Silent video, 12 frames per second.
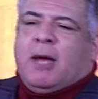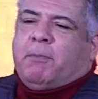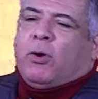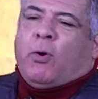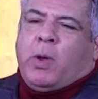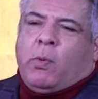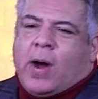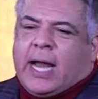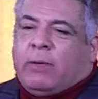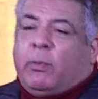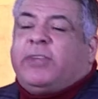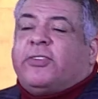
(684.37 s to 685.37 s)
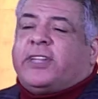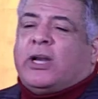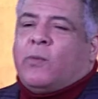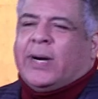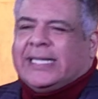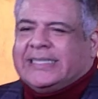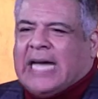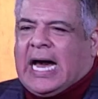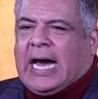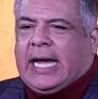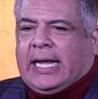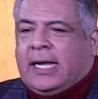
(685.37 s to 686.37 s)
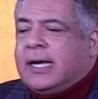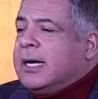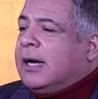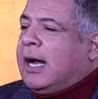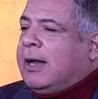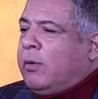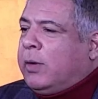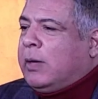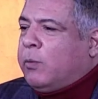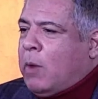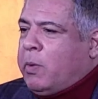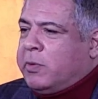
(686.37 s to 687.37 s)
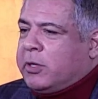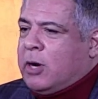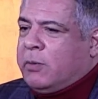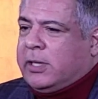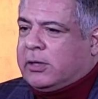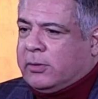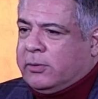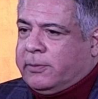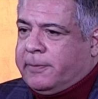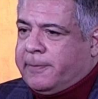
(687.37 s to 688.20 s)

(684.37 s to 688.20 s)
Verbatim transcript: but all we wanted, we just didn't want to die in what we were going through?